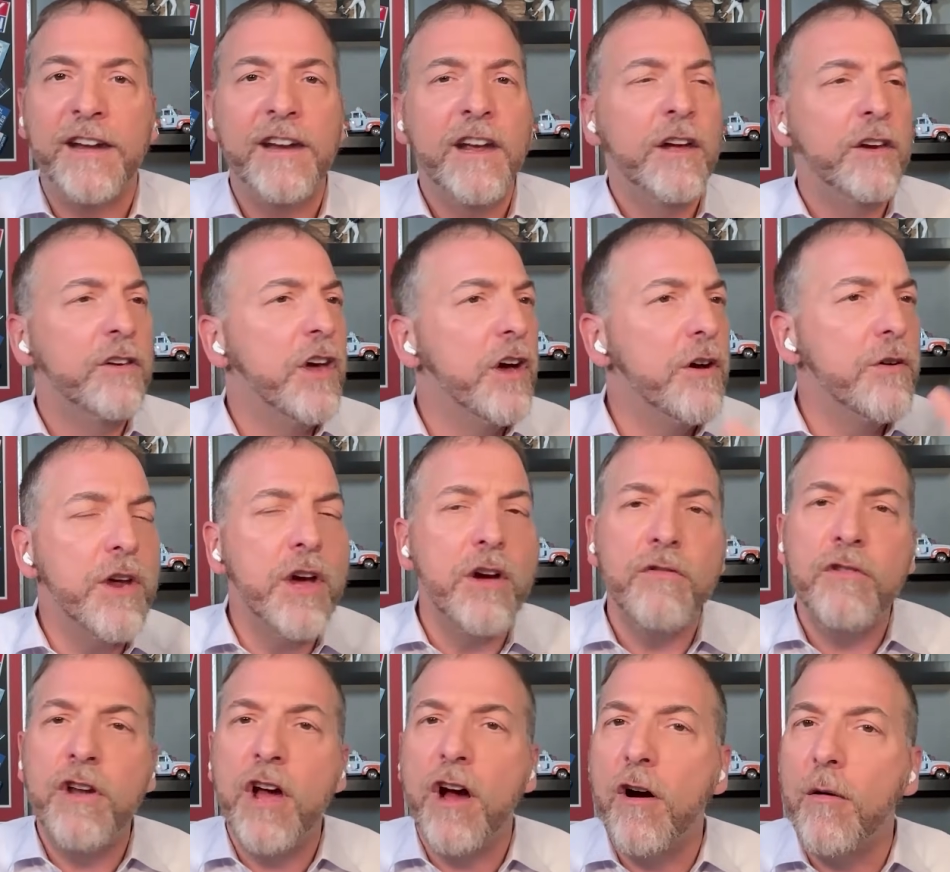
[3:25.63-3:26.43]

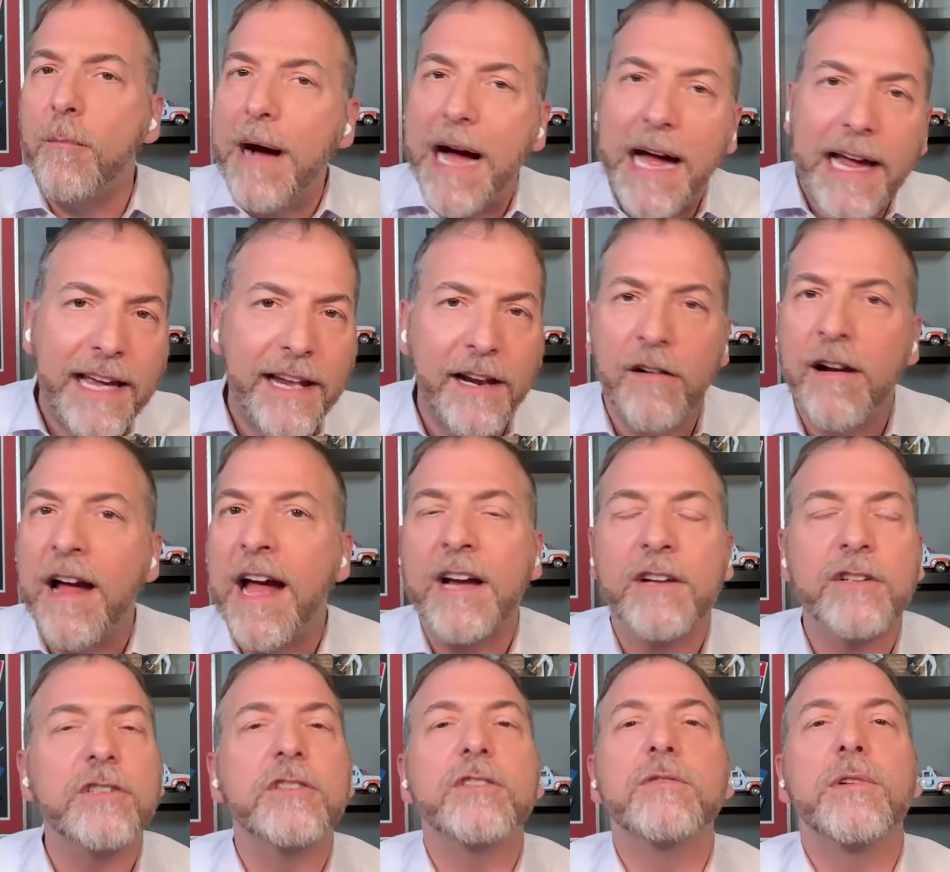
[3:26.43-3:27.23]
No, my
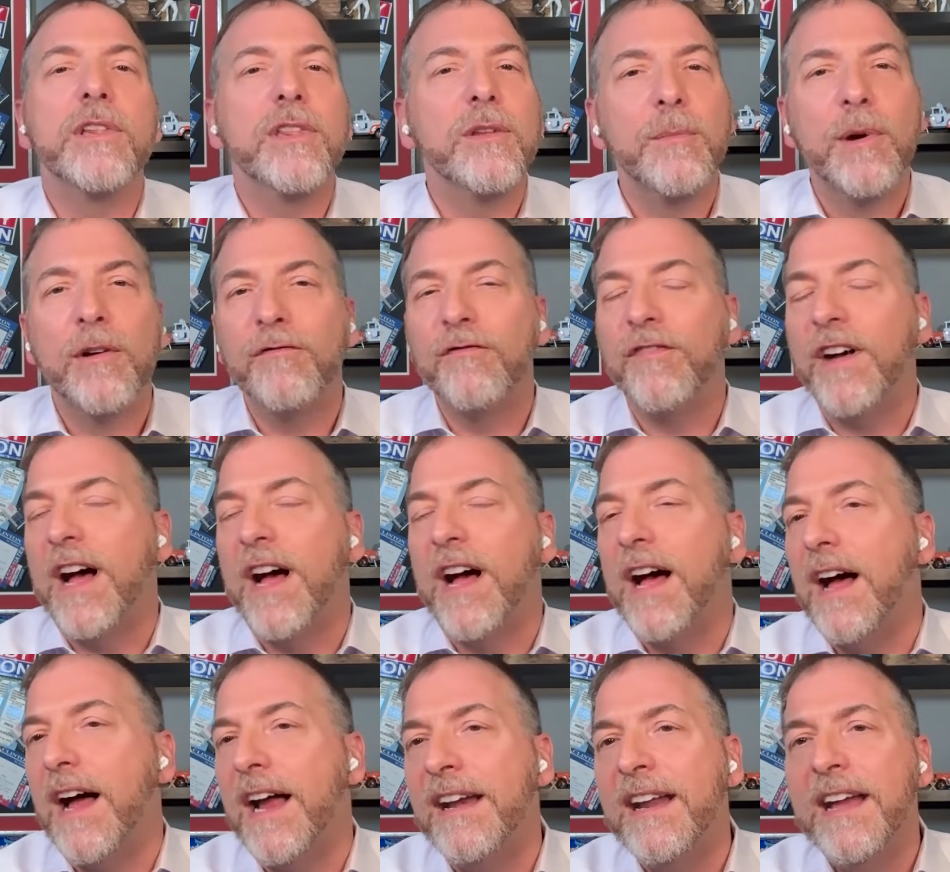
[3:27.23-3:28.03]
interactions with them are
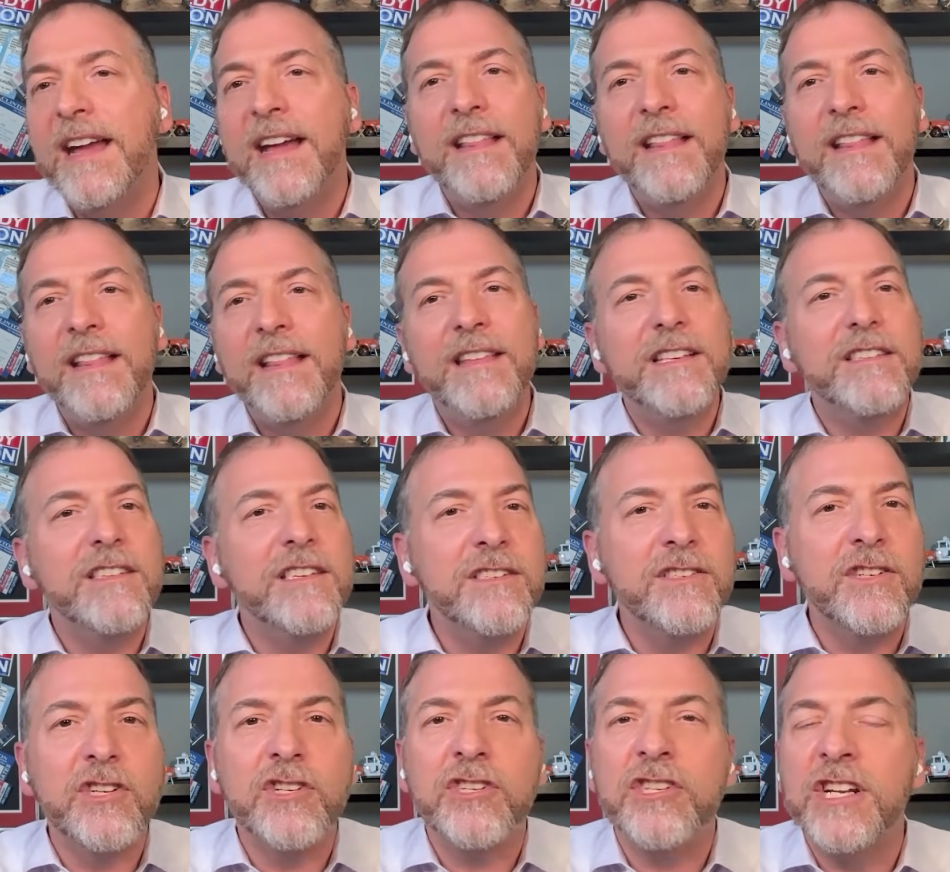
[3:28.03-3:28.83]
fine. This is
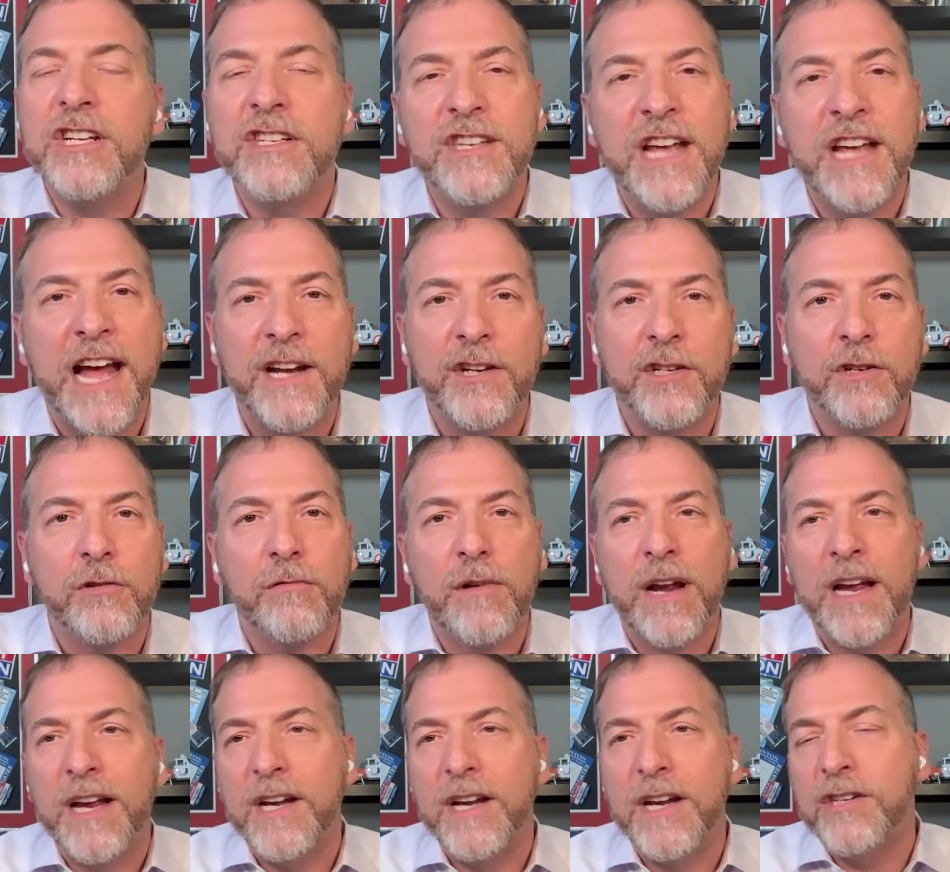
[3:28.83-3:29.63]
just
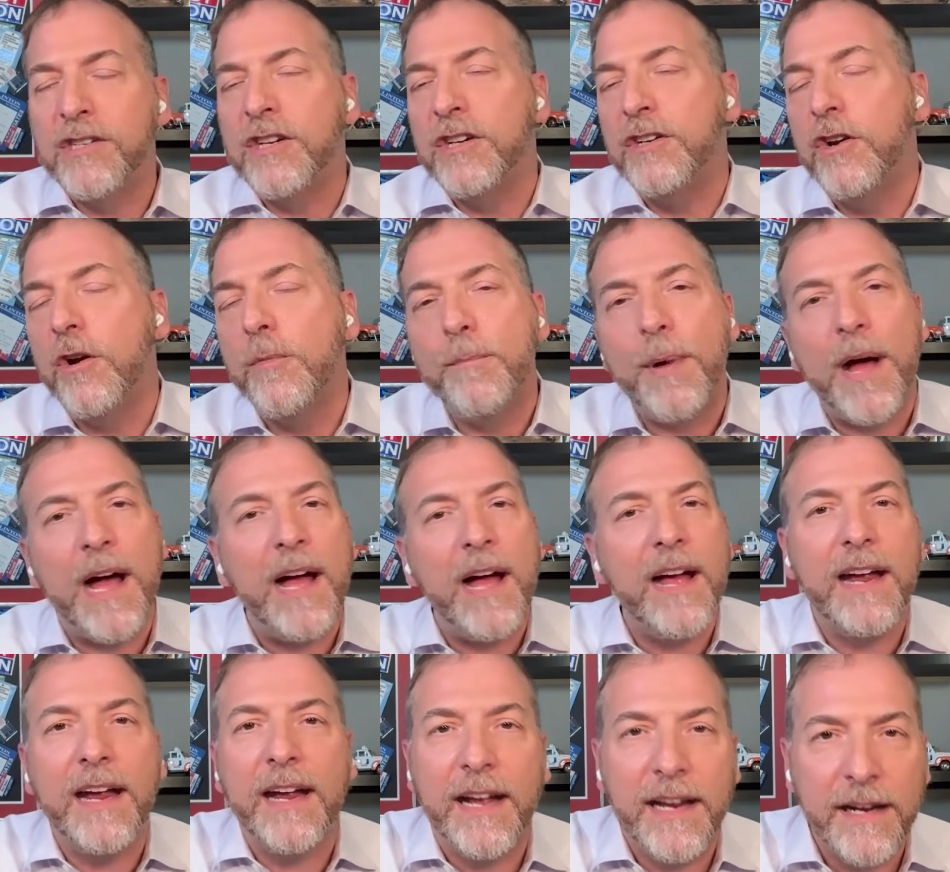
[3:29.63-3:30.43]
exaggeration. You're
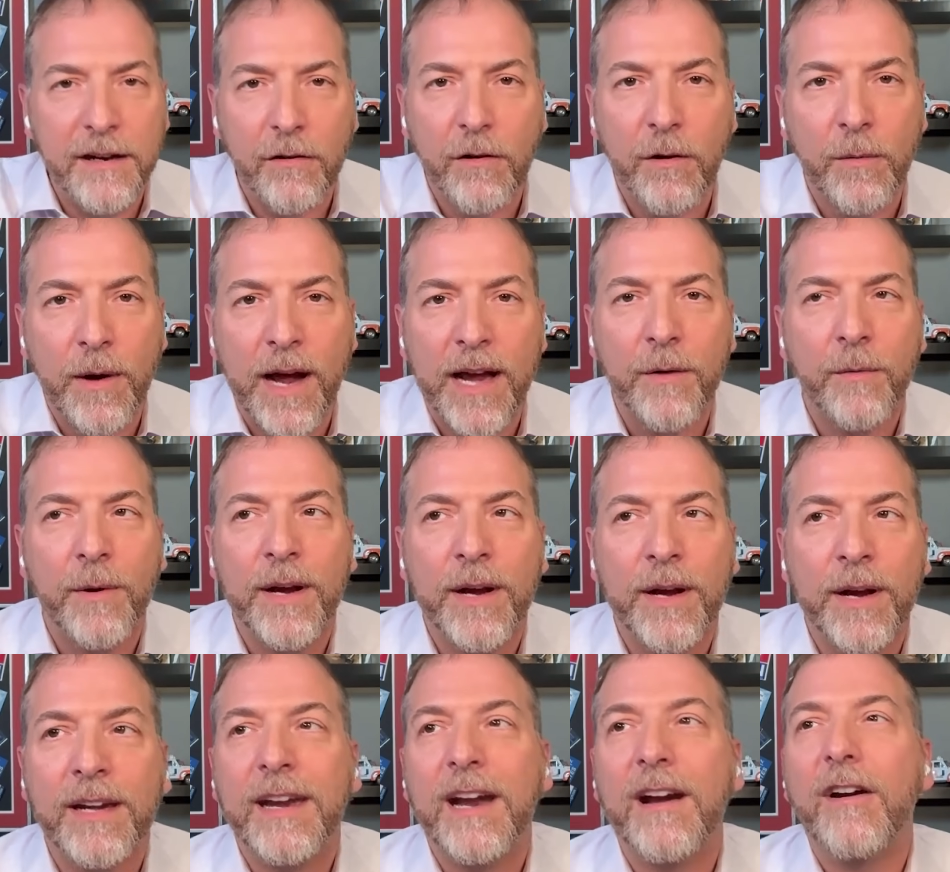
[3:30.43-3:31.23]
buying into a right-wing
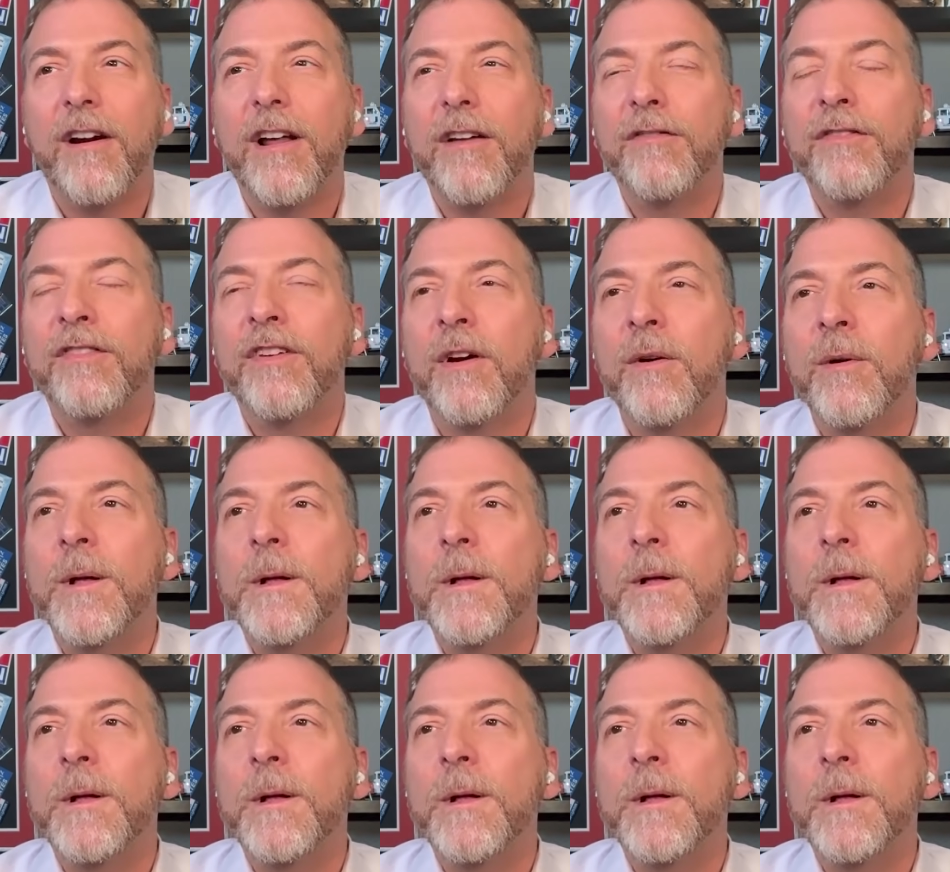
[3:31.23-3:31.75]
narrative. So,